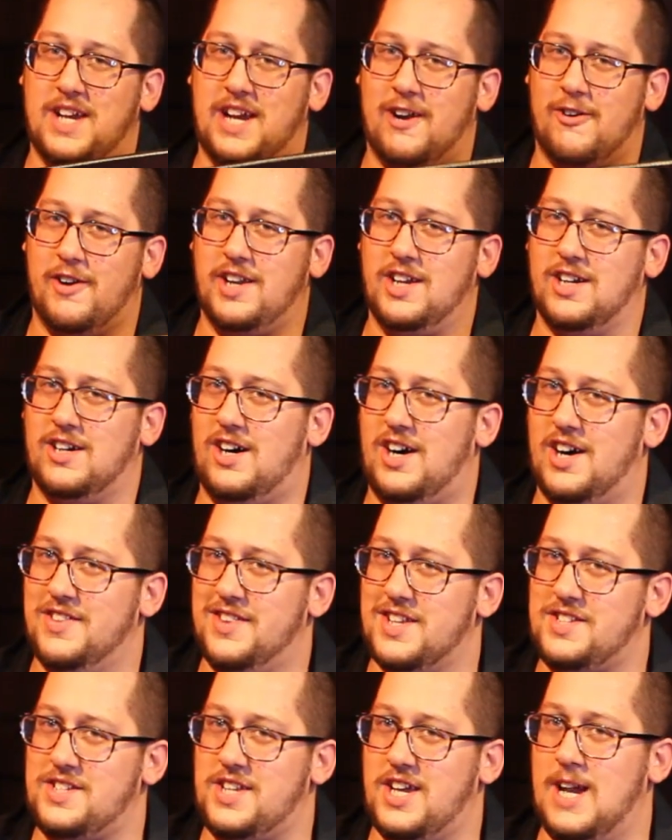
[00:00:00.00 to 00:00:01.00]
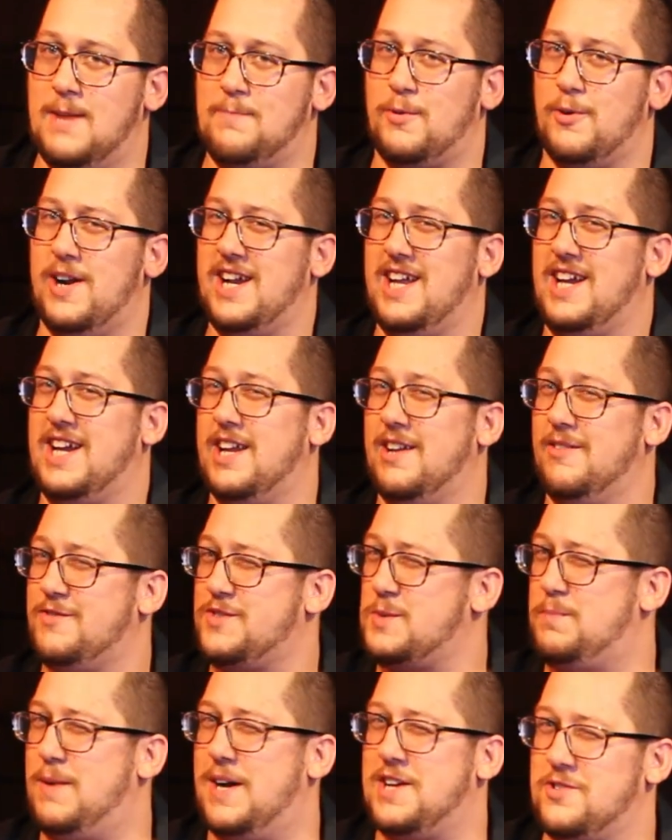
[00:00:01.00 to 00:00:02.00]
area on the tip or any kind of
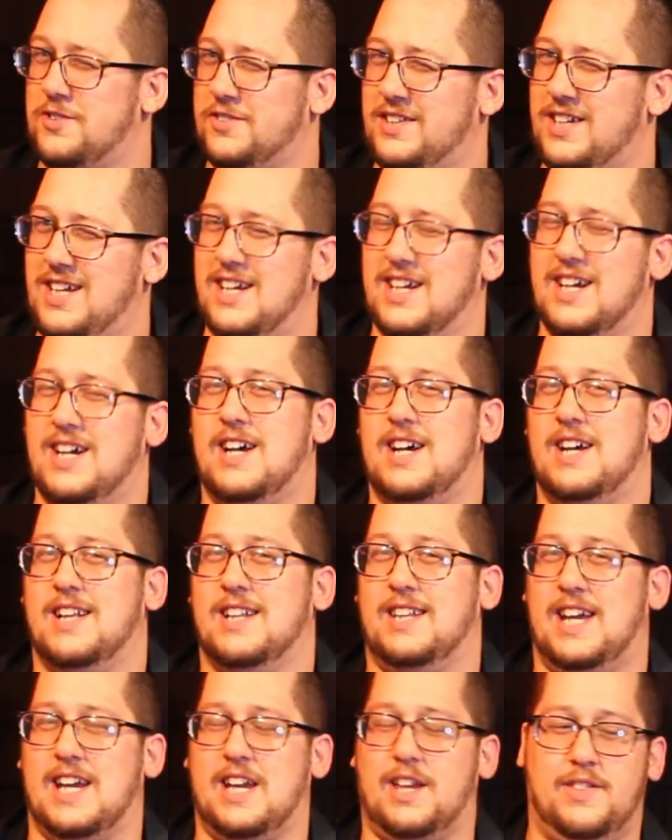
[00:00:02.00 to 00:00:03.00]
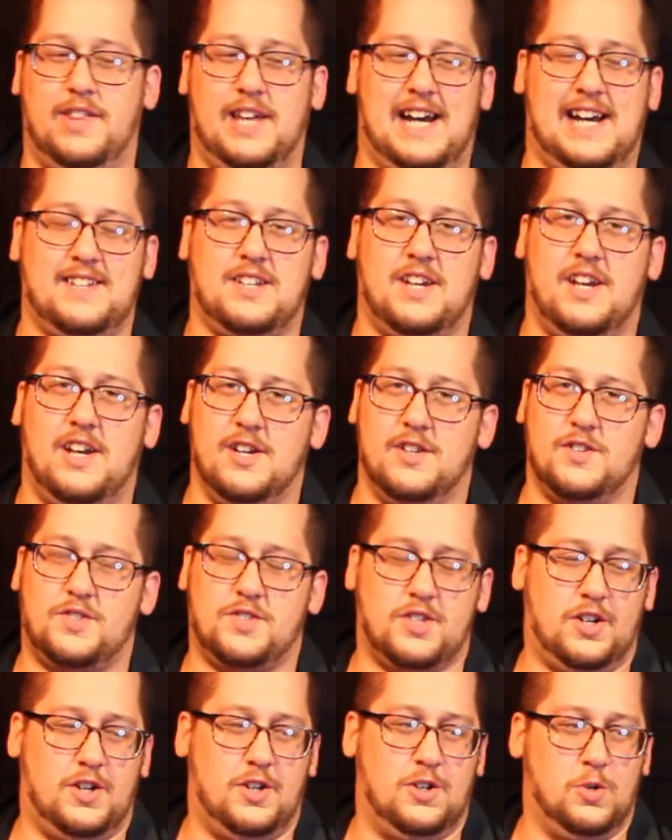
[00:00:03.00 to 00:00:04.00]
specialty like that,
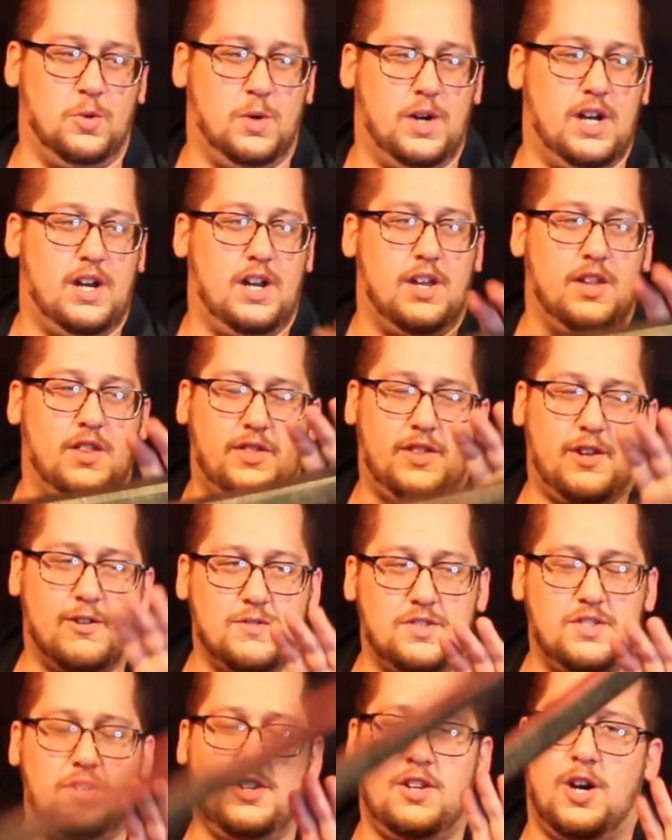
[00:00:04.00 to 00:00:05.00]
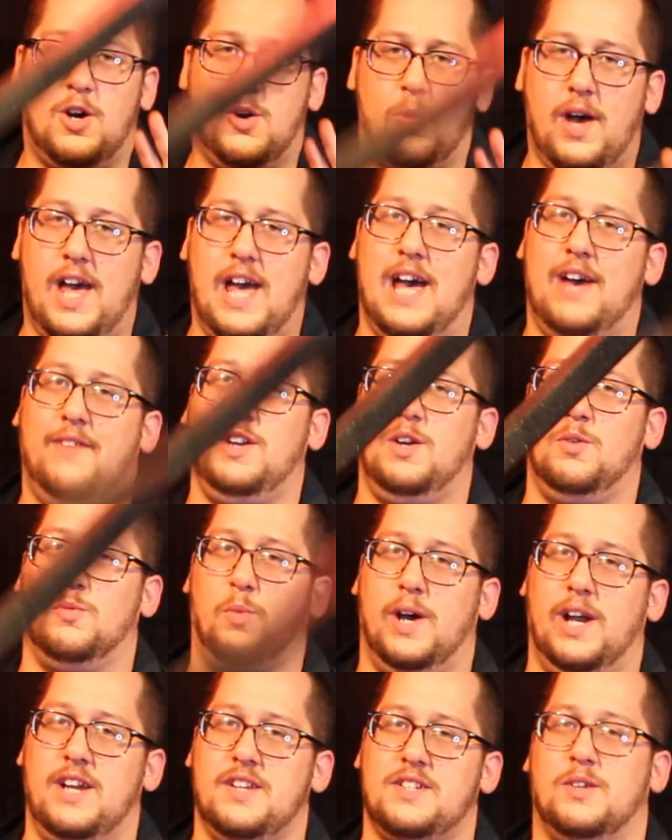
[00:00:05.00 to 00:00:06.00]
so there's no heavy
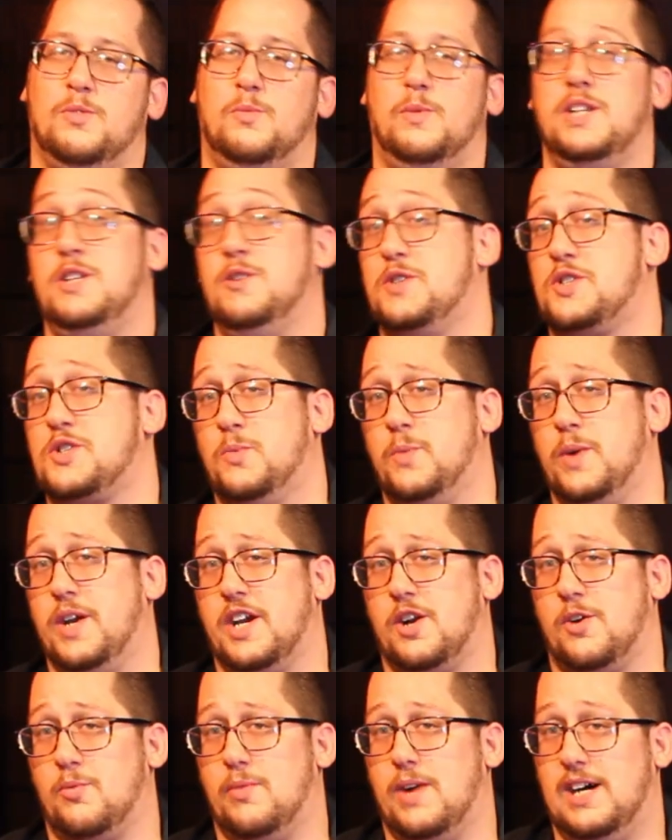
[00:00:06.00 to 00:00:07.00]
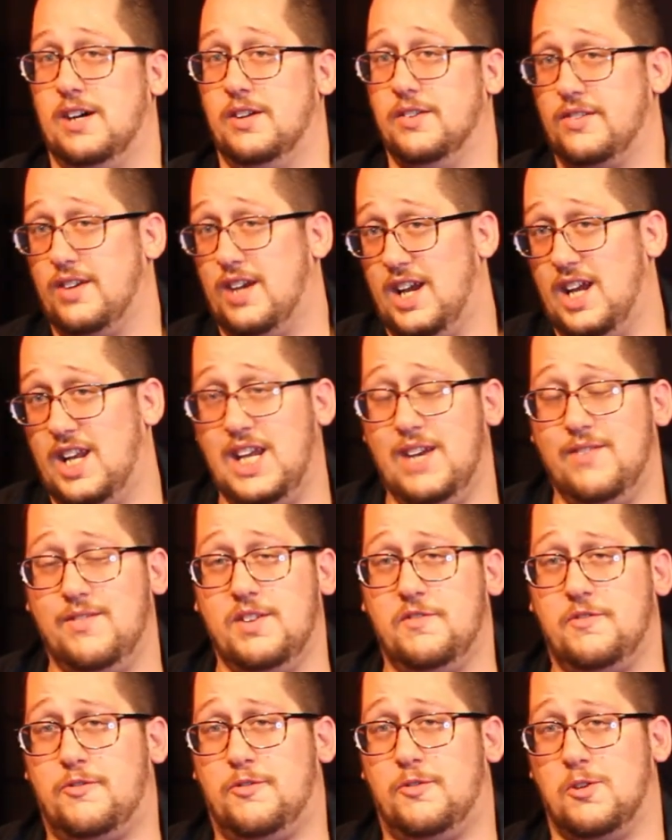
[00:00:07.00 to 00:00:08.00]
weight when you swing it around. And
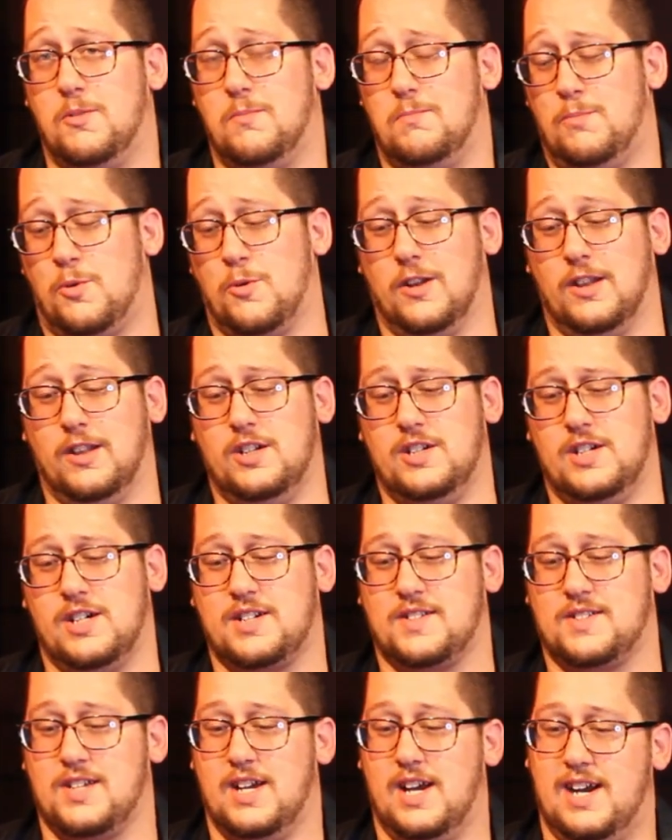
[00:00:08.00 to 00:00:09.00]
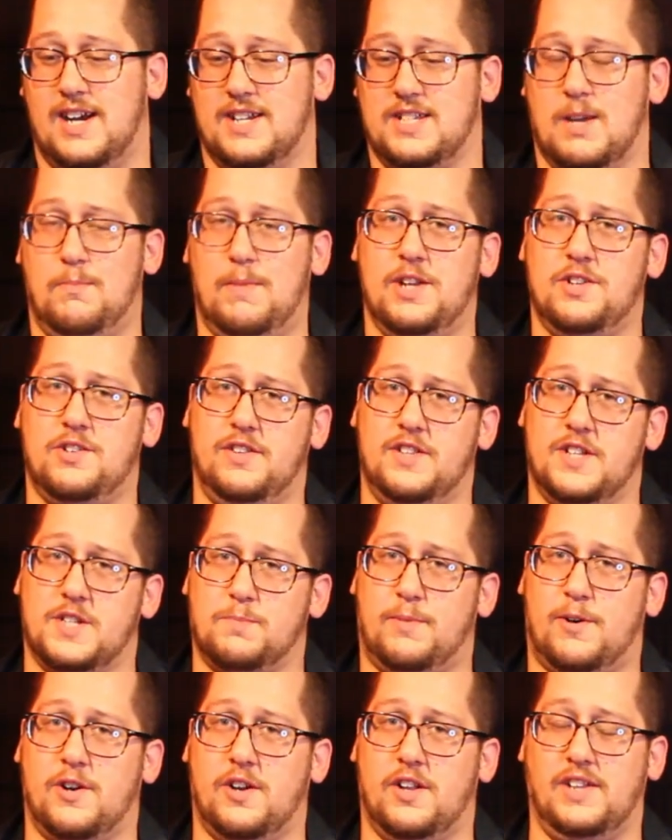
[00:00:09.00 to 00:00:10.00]
even for more looks, as I mentioned,
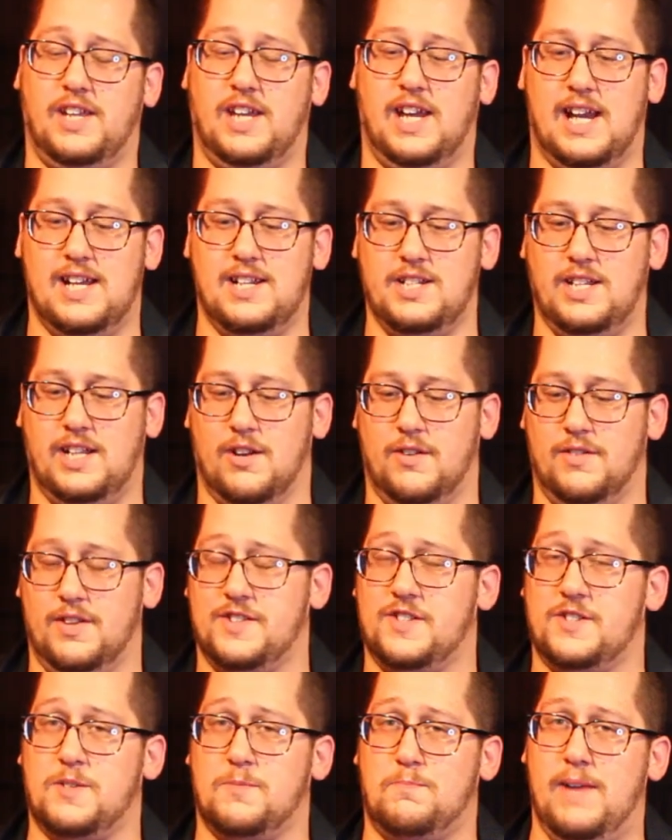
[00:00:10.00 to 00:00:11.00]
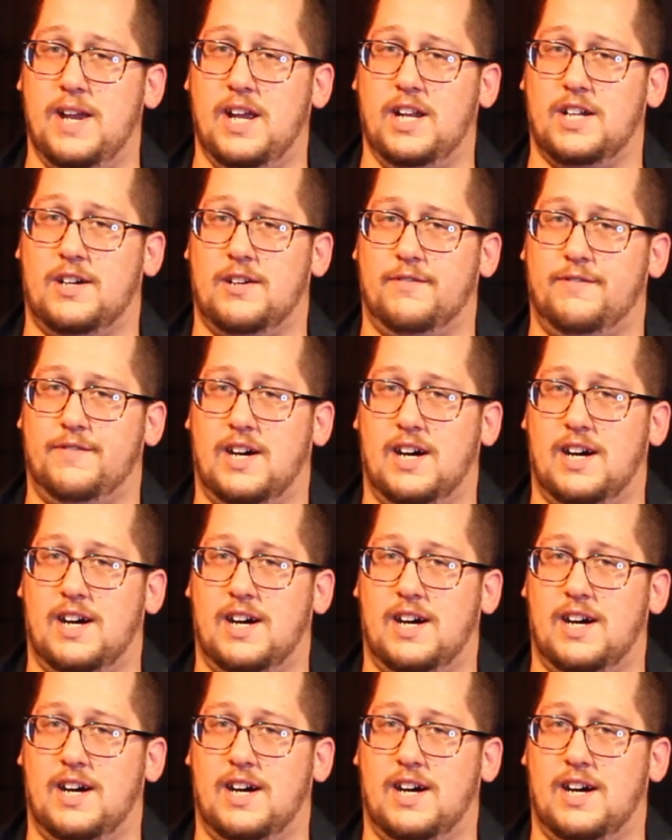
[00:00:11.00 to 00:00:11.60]
this part on the end here, this is made of